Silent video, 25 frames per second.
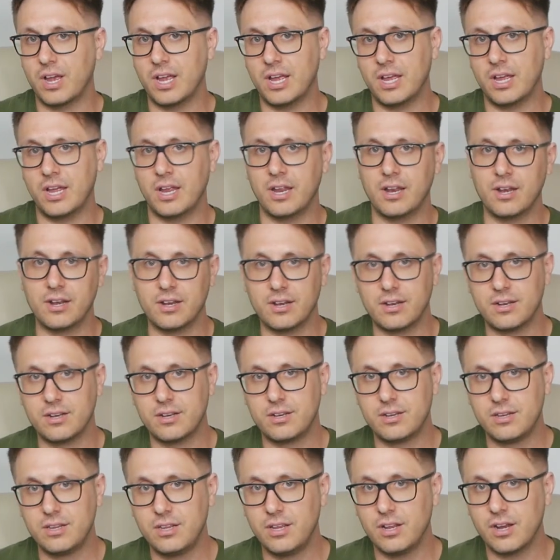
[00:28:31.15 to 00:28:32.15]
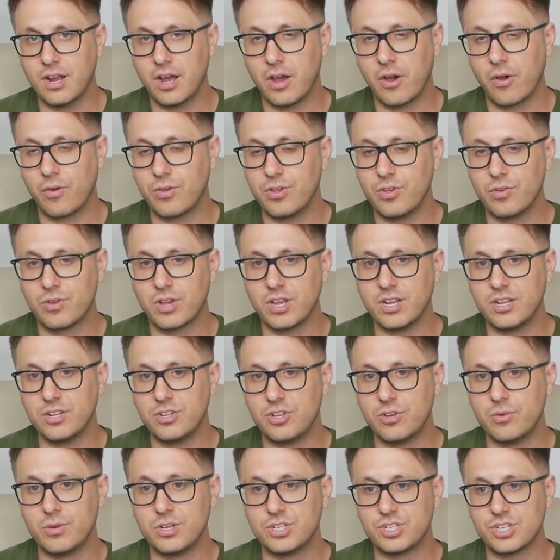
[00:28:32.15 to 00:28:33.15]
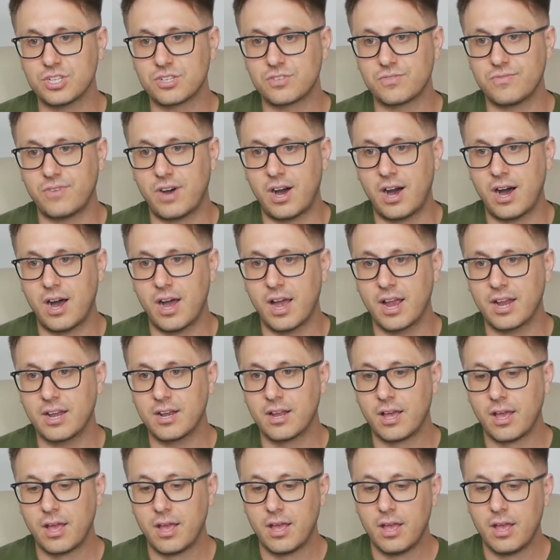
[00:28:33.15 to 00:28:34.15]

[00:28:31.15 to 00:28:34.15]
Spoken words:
and you can do it just fine.